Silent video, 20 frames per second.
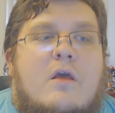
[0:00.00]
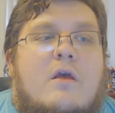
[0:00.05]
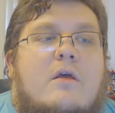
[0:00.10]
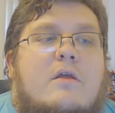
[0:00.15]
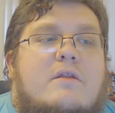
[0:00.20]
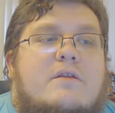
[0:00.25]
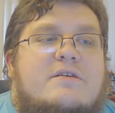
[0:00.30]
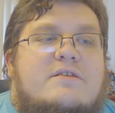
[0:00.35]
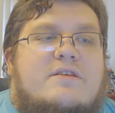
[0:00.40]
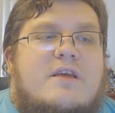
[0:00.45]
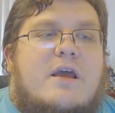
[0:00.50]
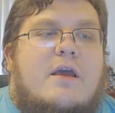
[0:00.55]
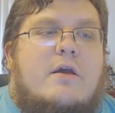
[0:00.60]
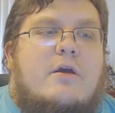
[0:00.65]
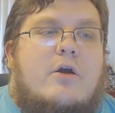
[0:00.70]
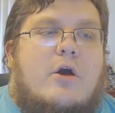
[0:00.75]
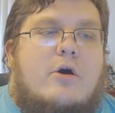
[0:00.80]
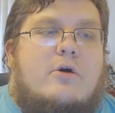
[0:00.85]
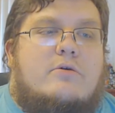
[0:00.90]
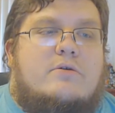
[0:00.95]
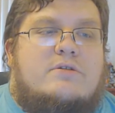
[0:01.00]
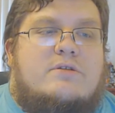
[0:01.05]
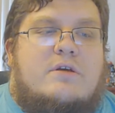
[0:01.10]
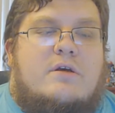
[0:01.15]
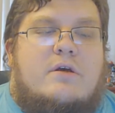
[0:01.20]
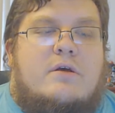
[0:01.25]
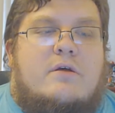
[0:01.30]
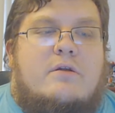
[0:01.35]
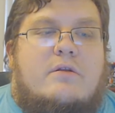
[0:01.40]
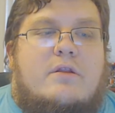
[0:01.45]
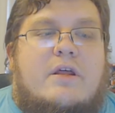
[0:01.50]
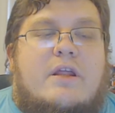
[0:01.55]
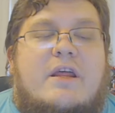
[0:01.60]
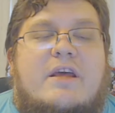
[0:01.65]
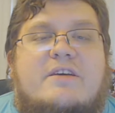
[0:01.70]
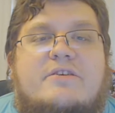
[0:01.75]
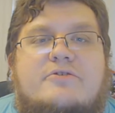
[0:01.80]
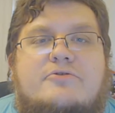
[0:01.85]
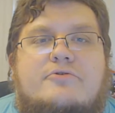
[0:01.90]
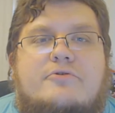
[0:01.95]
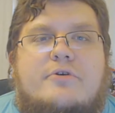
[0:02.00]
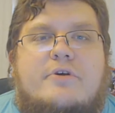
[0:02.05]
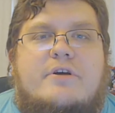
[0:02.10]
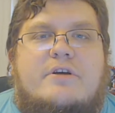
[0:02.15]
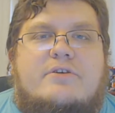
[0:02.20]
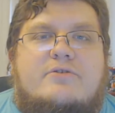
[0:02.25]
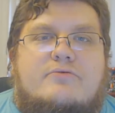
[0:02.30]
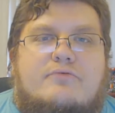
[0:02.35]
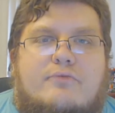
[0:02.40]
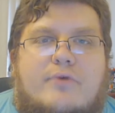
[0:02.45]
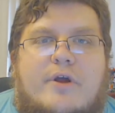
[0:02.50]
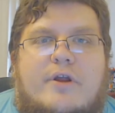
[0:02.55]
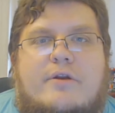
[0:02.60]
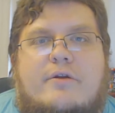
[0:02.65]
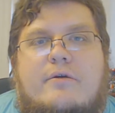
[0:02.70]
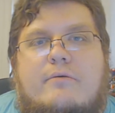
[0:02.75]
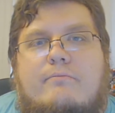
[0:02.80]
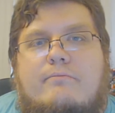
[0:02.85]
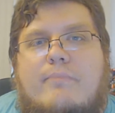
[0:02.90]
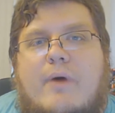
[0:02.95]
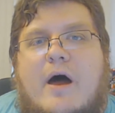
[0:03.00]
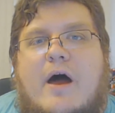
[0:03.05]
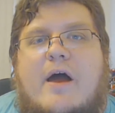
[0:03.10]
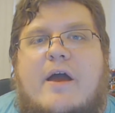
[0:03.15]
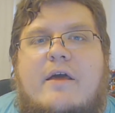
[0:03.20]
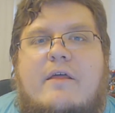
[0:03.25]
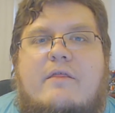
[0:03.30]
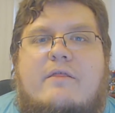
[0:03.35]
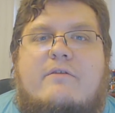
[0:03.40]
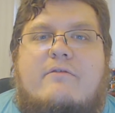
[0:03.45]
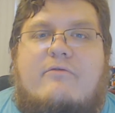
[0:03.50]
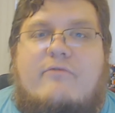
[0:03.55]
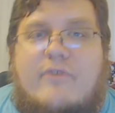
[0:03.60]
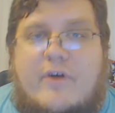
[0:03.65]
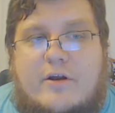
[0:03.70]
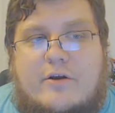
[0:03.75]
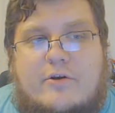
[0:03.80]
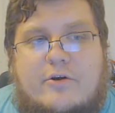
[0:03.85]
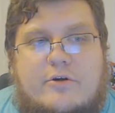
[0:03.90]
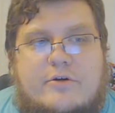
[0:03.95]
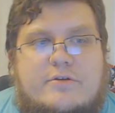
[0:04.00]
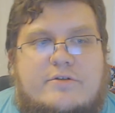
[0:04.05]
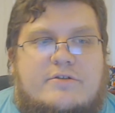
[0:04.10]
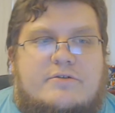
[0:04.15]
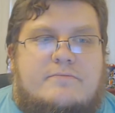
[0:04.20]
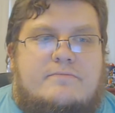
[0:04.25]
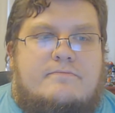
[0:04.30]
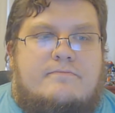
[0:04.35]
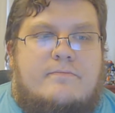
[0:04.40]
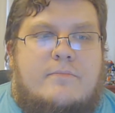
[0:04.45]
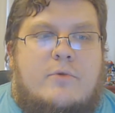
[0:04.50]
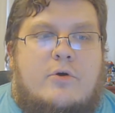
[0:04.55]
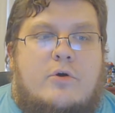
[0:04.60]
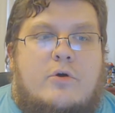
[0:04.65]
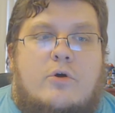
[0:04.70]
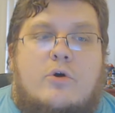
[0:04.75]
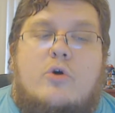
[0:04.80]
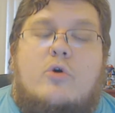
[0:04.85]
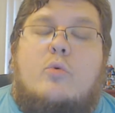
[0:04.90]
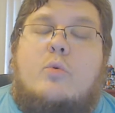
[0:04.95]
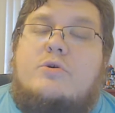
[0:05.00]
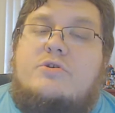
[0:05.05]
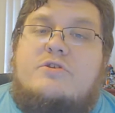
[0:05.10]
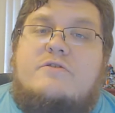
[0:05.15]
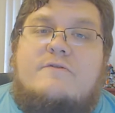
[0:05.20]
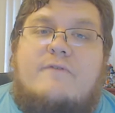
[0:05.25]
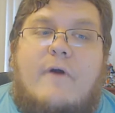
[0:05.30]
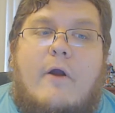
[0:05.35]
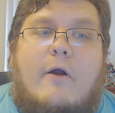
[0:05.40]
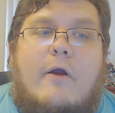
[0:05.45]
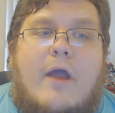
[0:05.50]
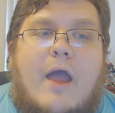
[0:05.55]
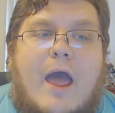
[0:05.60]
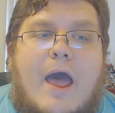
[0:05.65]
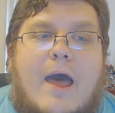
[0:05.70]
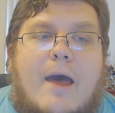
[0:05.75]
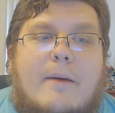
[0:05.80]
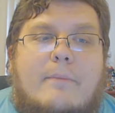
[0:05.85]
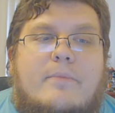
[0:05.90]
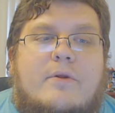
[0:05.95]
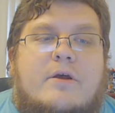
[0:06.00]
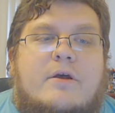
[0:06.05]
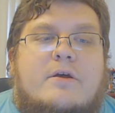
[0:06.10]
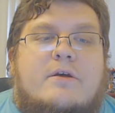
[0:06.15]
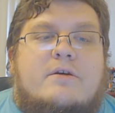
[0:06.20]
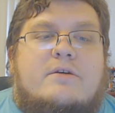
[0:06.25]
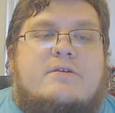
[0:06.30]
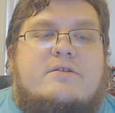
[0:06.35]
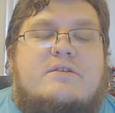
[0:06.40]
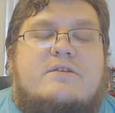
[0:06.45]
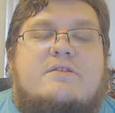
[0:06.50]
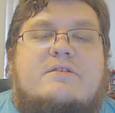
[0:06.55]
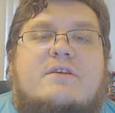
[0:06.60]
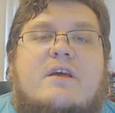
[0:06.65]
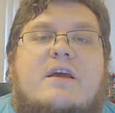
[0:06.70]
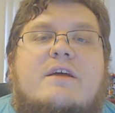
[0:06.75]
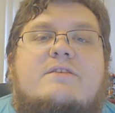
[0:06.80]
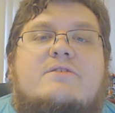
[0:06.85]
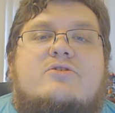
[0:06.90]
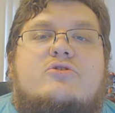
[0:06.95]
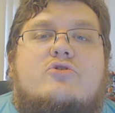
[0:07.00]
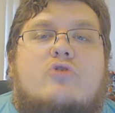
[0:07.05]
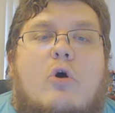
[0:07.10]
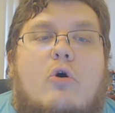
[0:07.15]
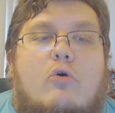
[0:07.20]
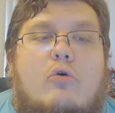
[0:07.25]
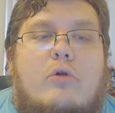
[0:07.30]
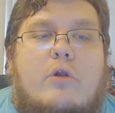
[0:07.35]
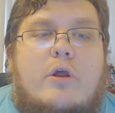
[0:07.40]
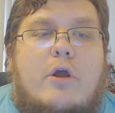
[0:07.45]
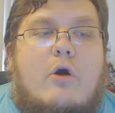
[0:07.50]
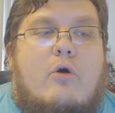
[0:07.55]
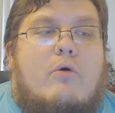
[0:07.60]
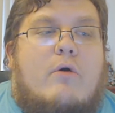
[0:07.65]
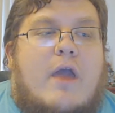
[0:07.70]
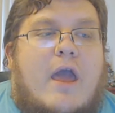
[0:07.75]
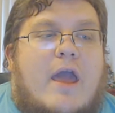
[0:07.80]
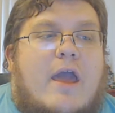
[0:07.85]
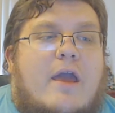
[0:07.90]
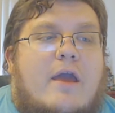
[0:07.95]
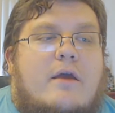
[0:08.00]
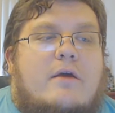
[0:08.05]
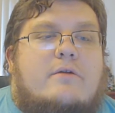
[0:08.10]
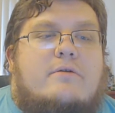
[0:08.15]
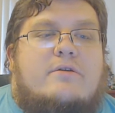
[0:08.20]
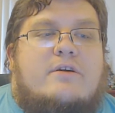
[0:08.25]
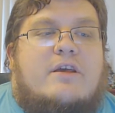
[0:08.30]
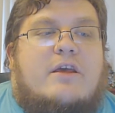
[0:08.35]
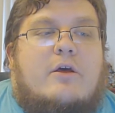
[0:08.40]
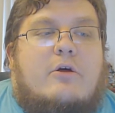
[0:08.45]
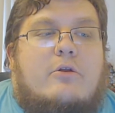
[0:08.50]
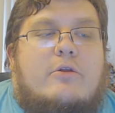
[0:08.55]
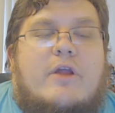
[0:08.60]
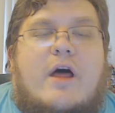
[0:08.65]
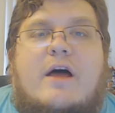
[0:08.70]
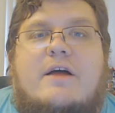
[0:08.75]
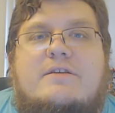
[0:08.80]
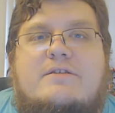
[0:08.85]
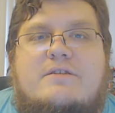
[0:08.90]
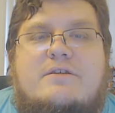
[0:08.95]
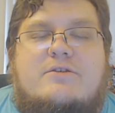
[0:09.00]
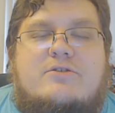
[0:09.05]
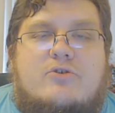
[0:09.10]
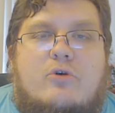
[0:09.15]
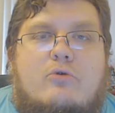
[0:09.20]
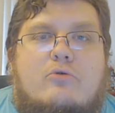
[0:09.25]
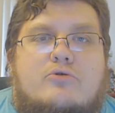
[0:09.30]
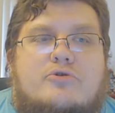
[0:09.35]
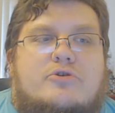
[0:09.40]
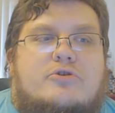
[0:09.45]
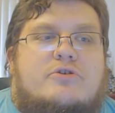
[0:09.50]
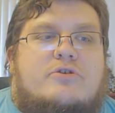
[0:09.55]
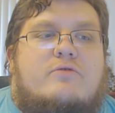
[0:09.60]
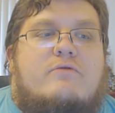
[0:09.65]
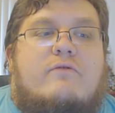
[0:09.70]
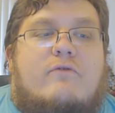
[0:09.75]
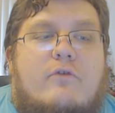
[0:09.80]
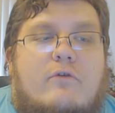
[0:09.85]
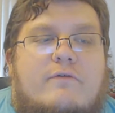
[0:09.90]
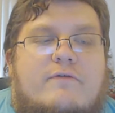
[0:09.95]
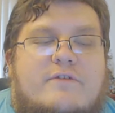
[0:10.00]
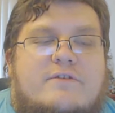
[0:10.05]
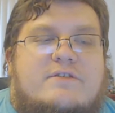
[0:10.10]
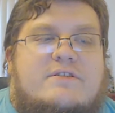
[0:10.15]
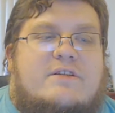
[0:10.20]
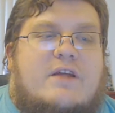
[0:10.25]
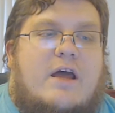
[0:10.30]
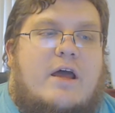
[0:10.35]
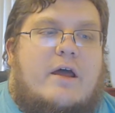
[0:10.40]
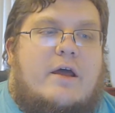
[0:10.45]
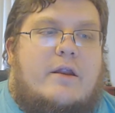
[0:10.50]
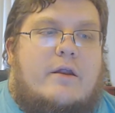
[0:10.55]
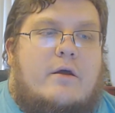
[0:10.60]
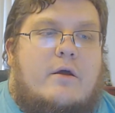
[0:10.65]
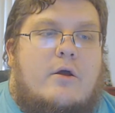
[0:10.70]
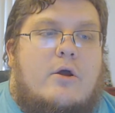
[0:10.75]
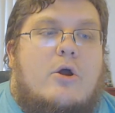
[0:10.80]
The saying goes that history is written by the victors, which is very apt since it's totally okay to kill Nazi soldiers in Wolfenstein.